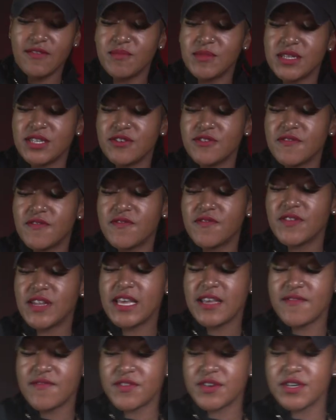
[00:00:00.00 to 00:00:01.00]
them a little
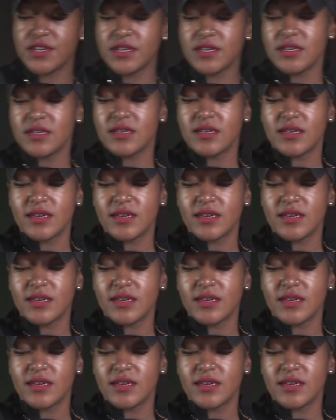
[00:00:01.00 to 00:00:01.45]
flavor,